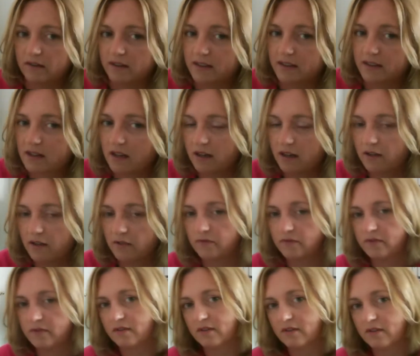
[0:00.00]
Well, there's
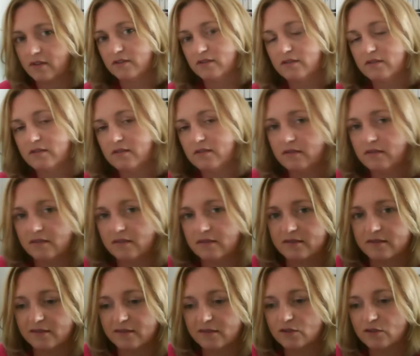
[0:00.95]
kind of
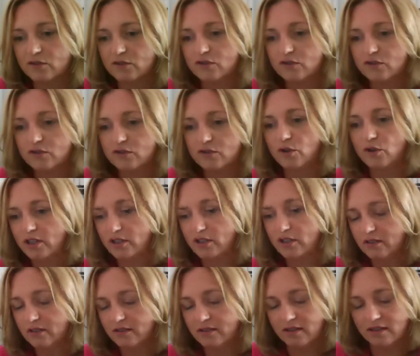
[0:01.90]
two
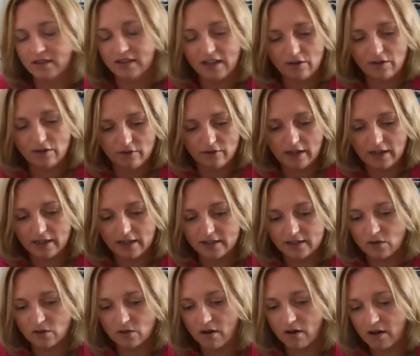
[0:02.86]
questions in there,
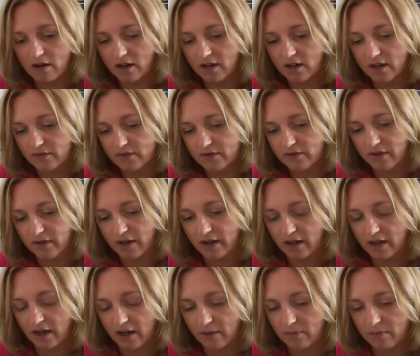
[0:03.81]
really. So I'll kind of
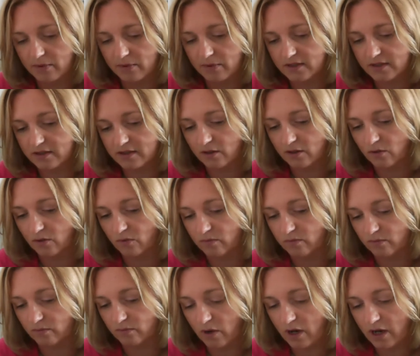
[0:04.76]
divide it up as to
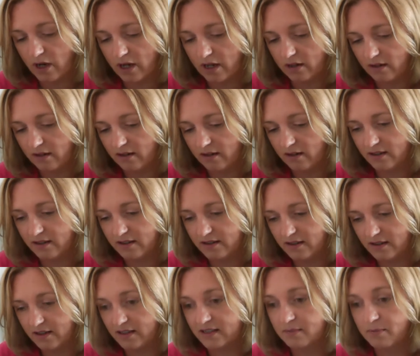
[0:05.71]
one as
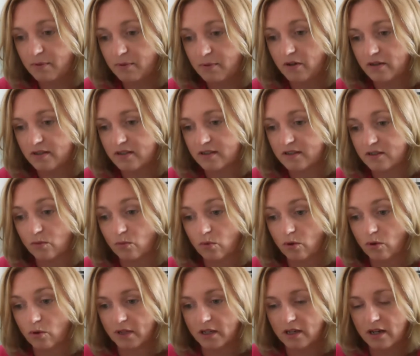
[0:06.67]
an experience as a
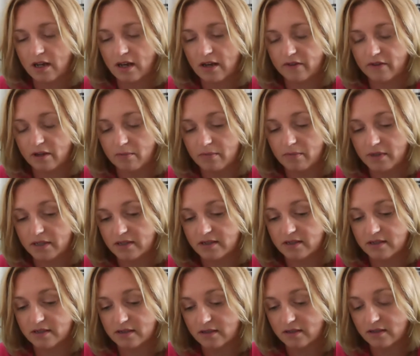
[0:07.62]
woman having a
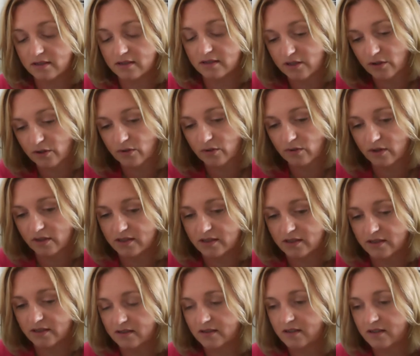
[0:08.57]
business, and two as
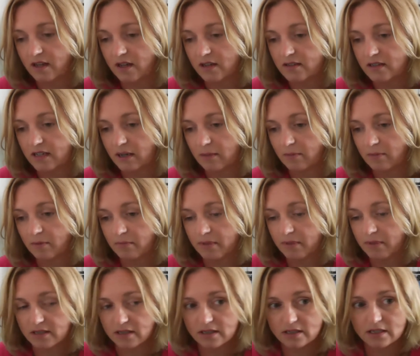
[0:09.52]
starting up a
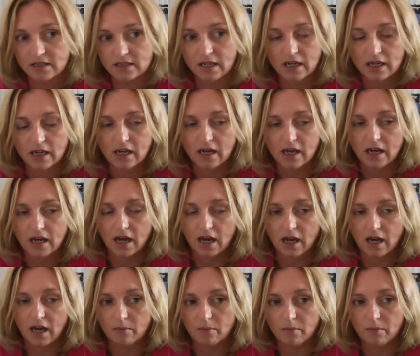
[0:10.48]
business.
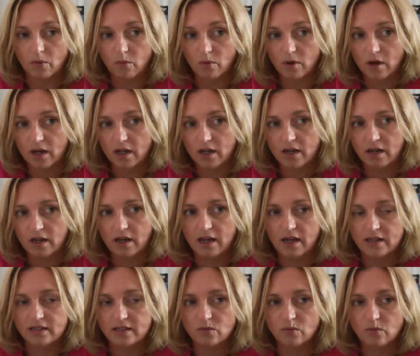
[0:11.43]
One,
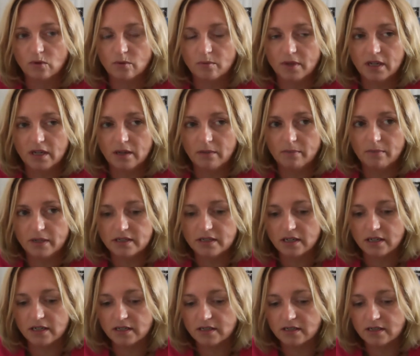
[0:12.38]
as a woman in
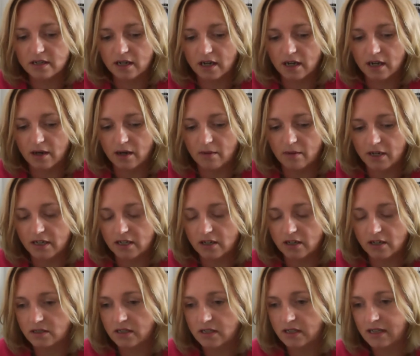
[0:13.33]
business, I don't
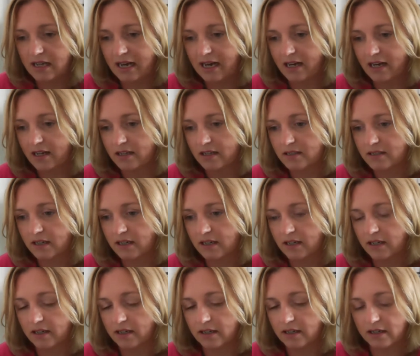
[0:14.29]
see that as
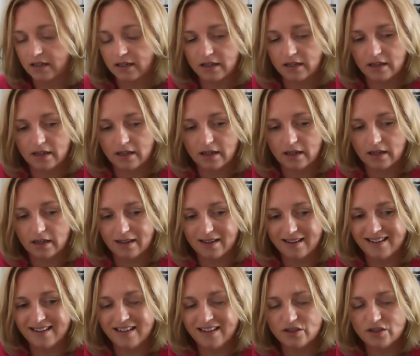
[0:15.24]

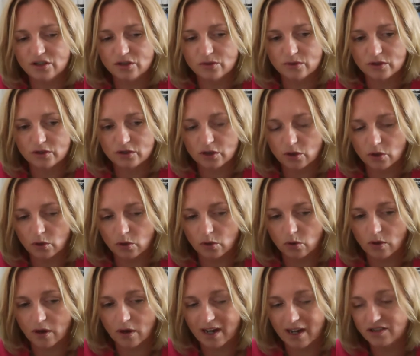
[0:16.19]
an issue at all.
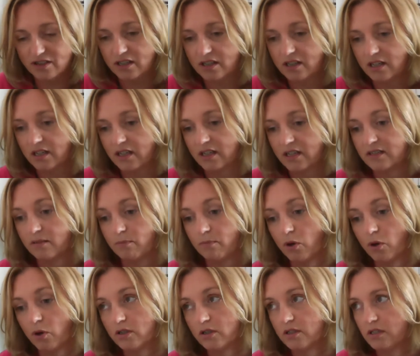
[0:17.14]
I actually think it's a
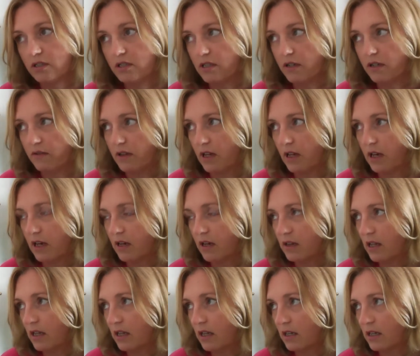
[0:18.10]
positive thing. I
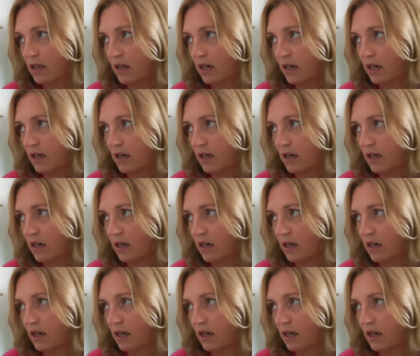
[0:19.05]
think